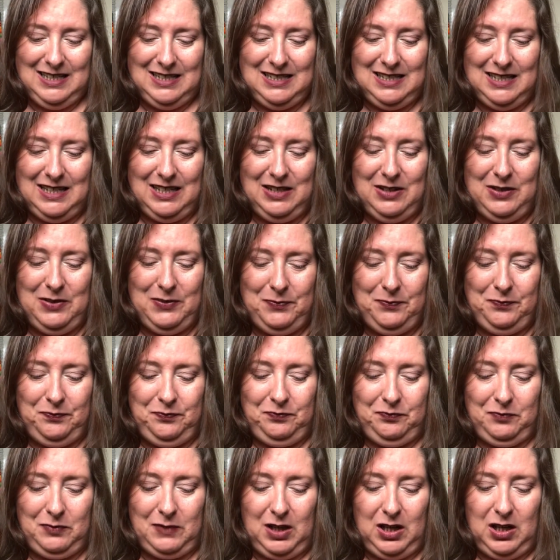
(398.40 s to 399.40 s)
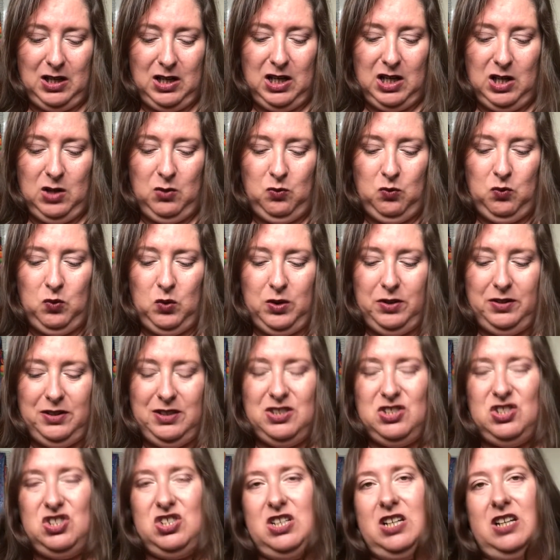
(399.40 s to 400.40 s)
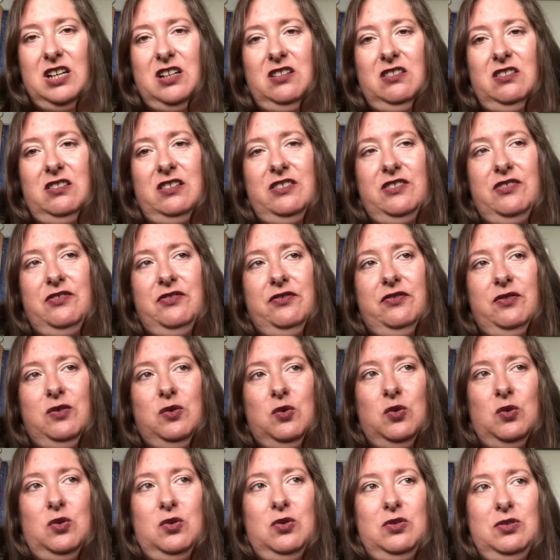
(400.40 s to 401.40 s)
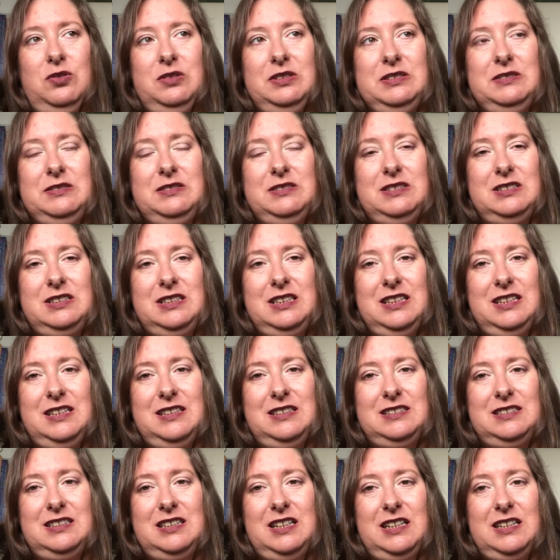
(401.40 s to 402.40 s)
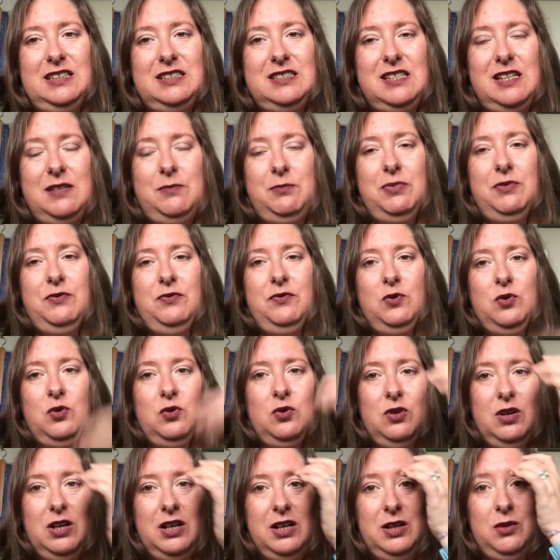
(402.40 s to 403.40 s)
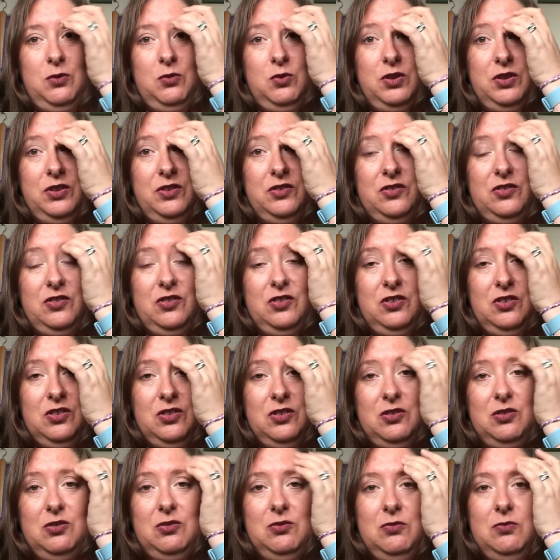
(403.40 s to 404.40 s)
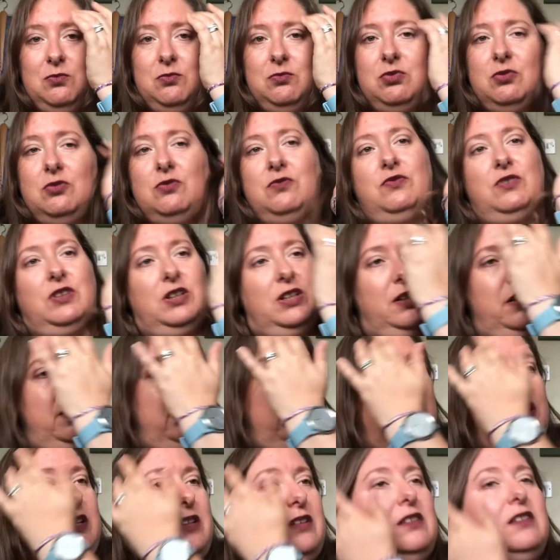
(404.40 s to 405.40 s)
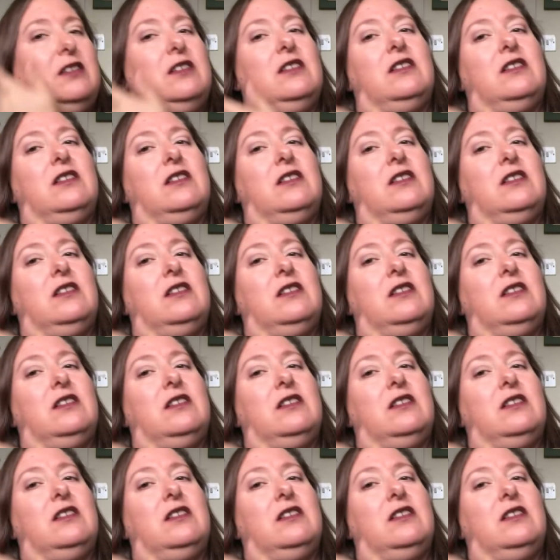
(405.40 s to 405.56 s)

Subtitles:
So what this channel is for is, like I said before, I want to provide